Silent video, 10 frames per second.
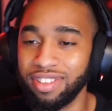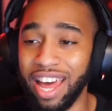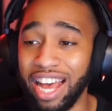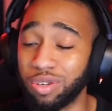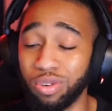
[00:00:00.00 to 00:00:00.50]
The
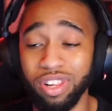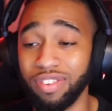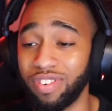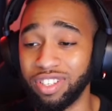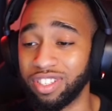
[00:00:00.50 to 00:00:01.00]
actual clear
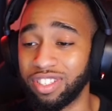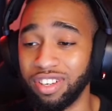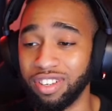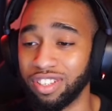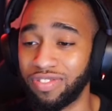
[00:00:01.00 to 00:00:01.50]
version of the
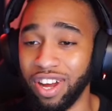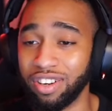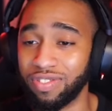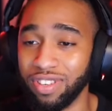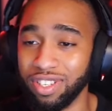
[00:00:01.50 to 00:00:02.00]
song is fire
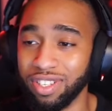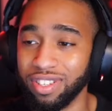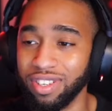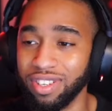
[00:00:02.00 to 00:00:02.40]
as fuck.